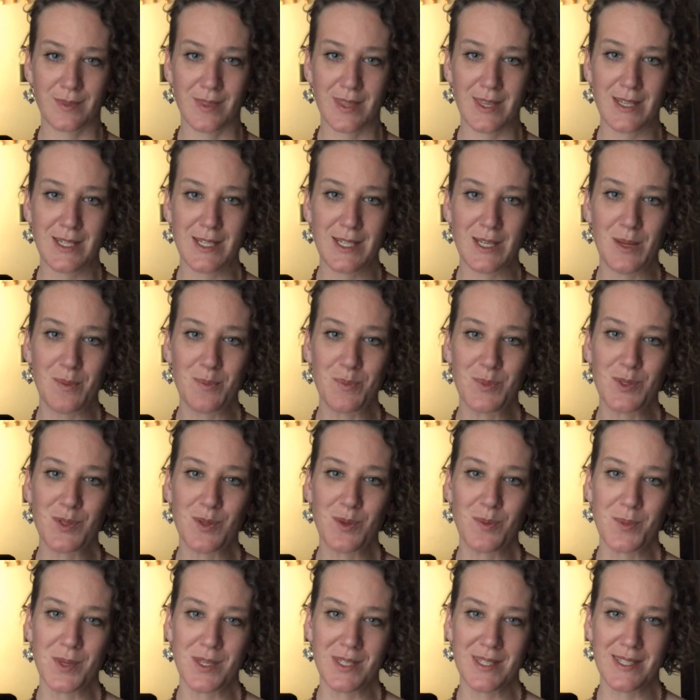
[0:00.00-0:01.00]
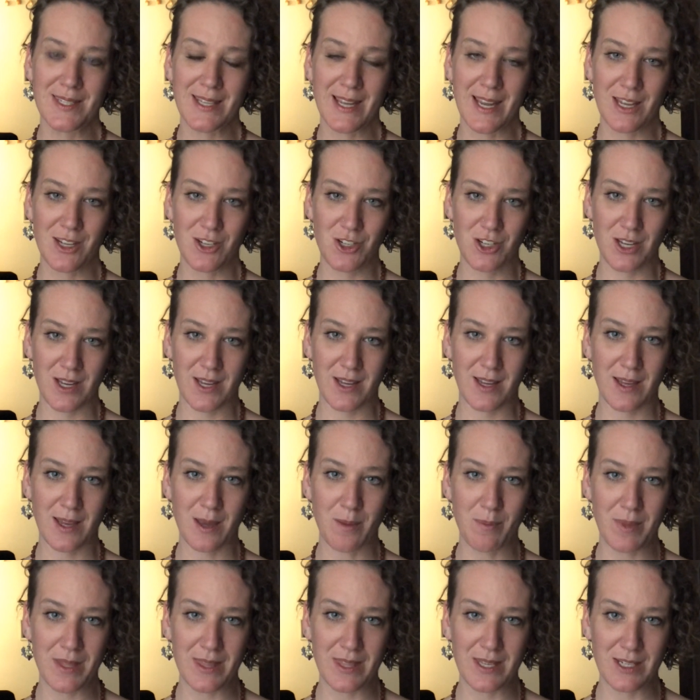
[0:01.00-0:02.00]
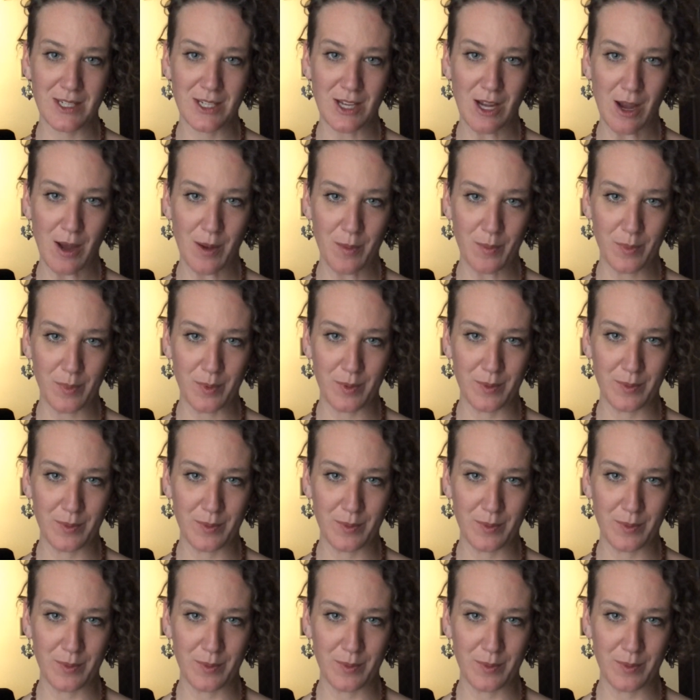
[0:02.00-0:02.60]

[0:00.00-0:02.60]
the tips almost touching up at the top.